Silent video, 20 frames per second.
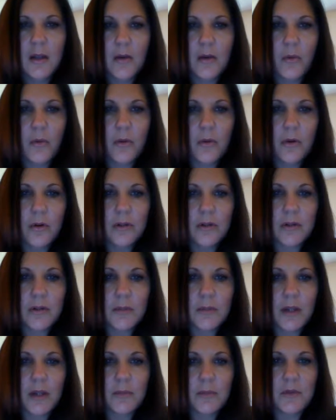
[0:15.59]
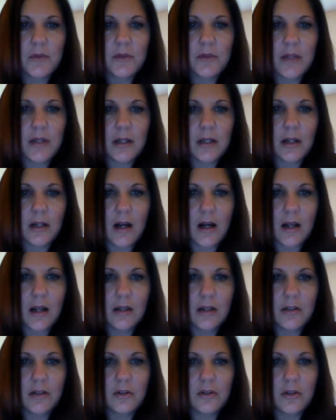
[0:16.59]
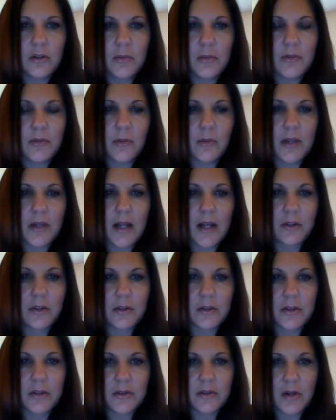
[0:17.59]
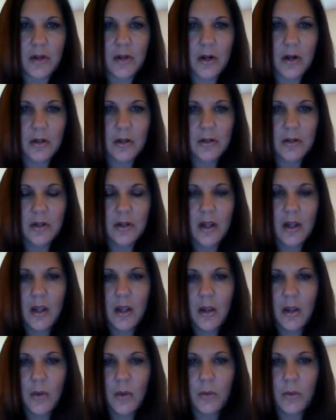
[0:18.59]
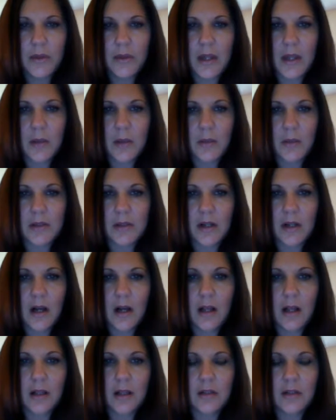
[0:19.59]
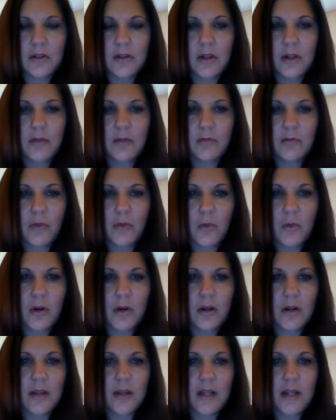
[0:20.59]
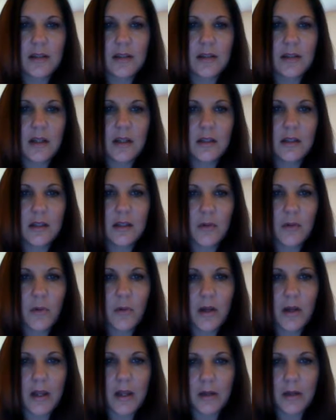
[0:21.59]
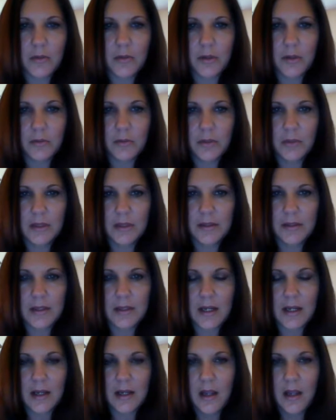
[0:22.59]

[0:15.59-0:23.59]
or sometimes just out of college, before they actually start what they went to college for, they decide that they want a career in real estate.